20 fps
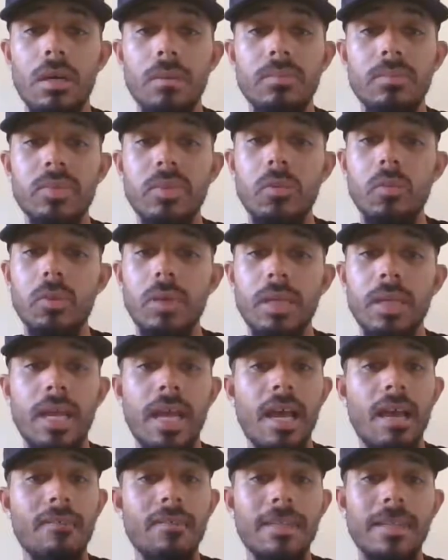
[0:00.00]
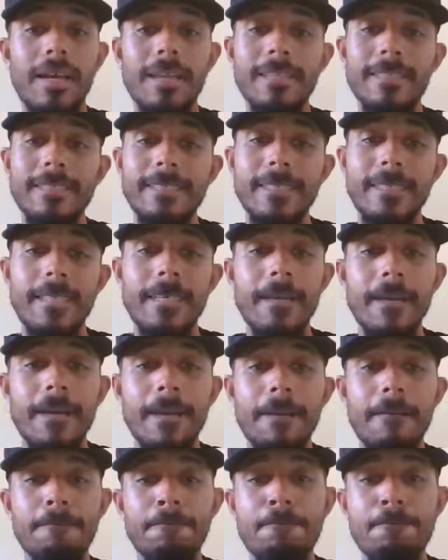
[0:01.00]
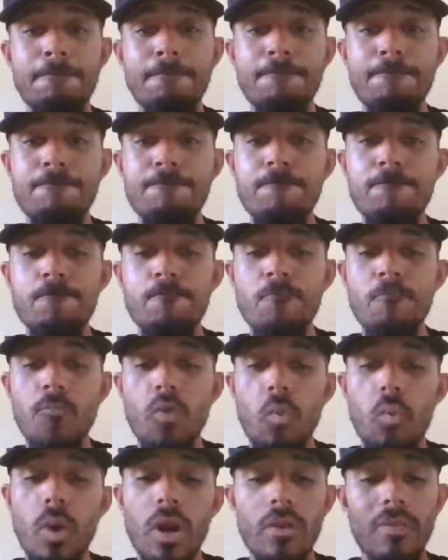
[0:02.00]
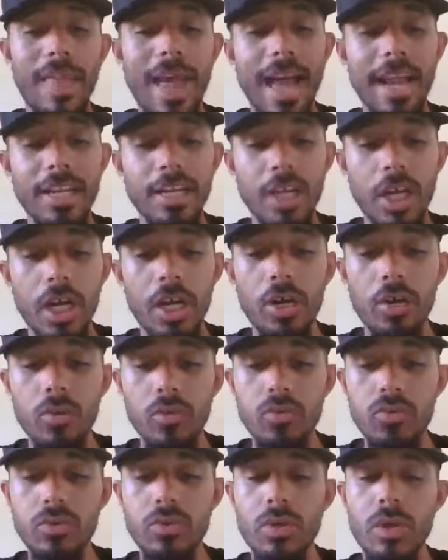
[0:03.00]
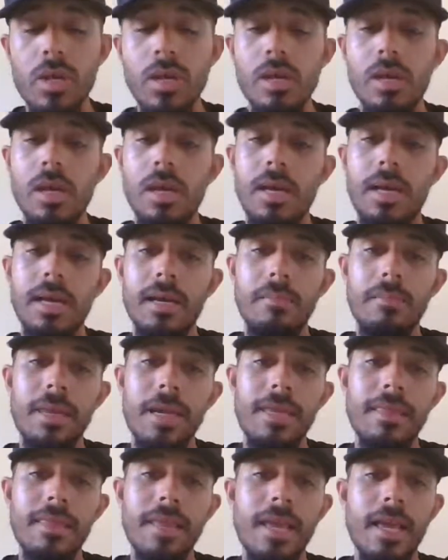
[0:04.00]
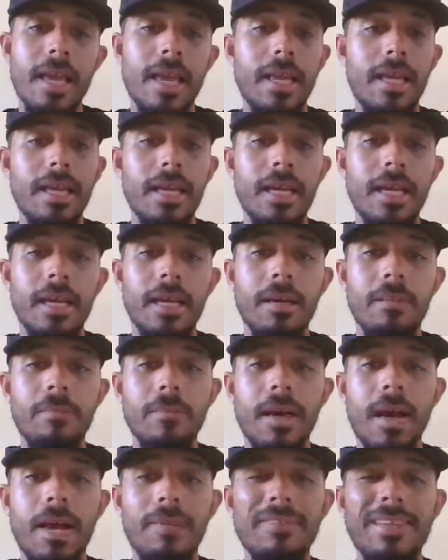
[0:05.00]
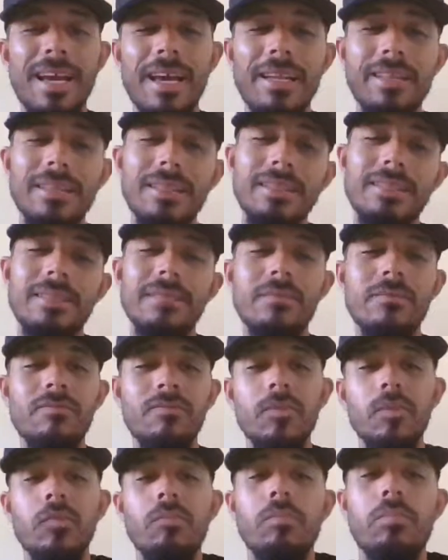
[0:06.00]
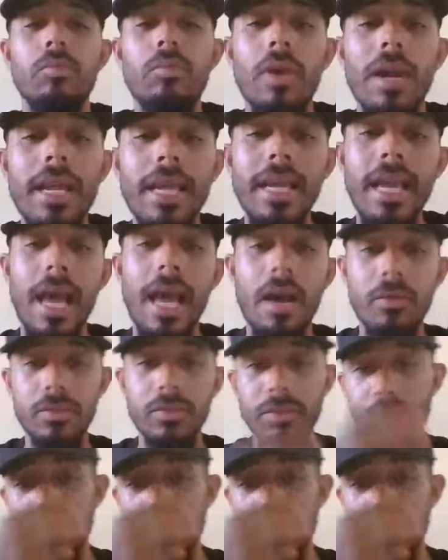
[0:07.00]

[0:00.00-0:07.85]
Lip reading: So we're going to have to kind of see where that goes. And then I've kind of listed a few breakouts